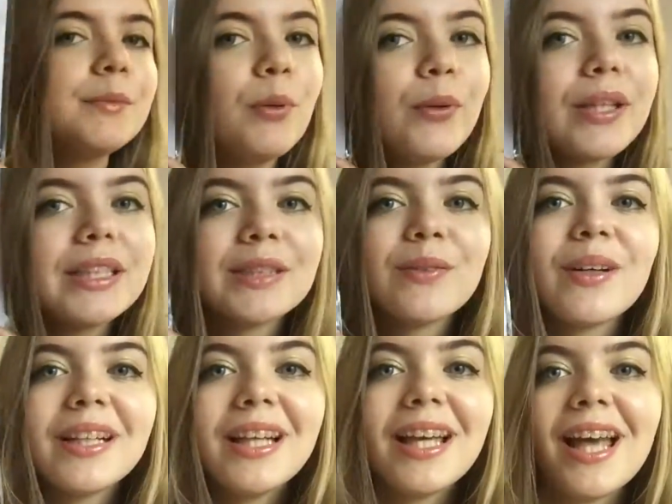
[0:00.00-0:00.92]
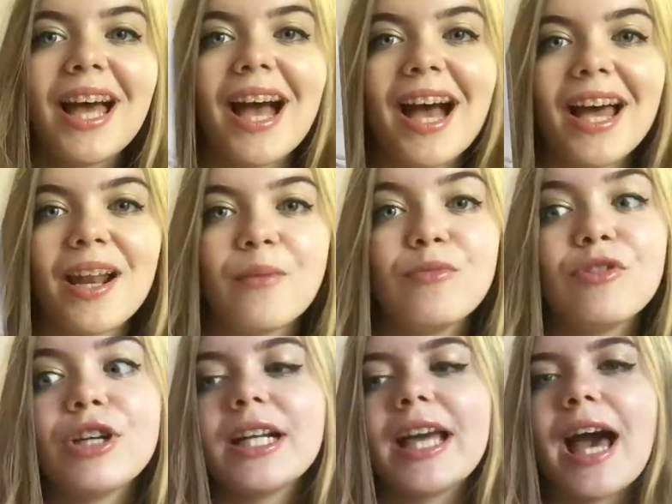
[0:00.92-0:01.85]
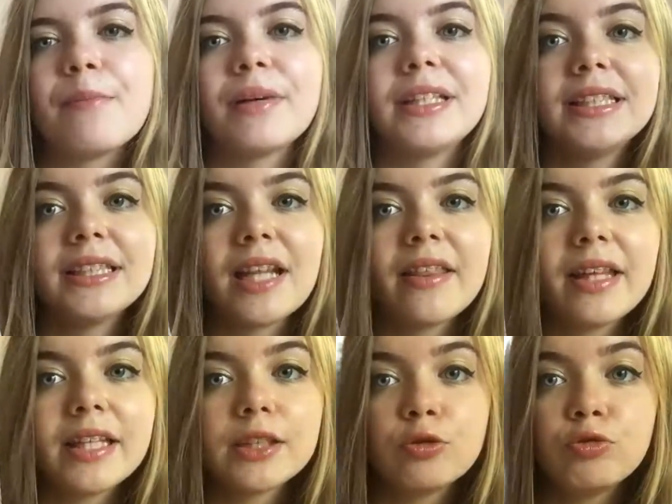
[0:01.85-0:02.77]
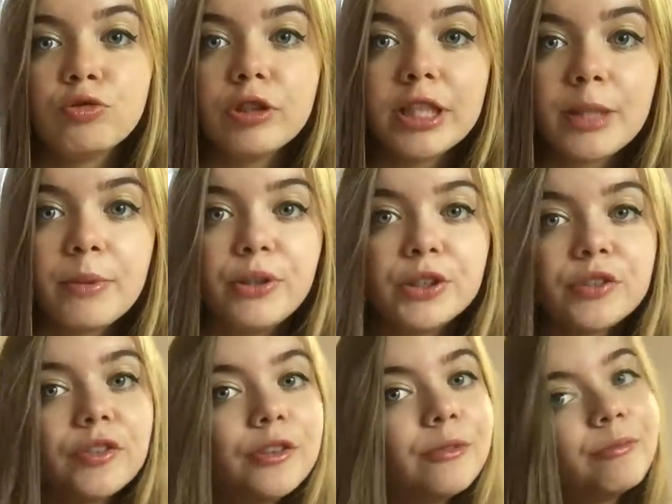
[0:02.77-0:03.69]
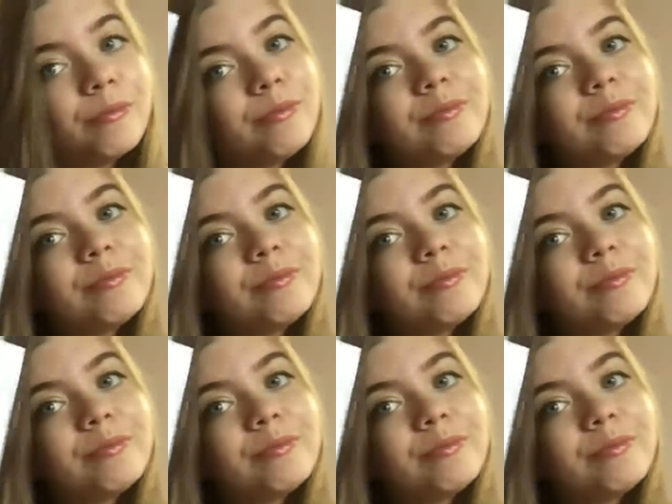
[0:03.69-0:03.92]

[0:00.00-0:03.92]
bought this one, and I'm really happy I did. I think it's really beautiful.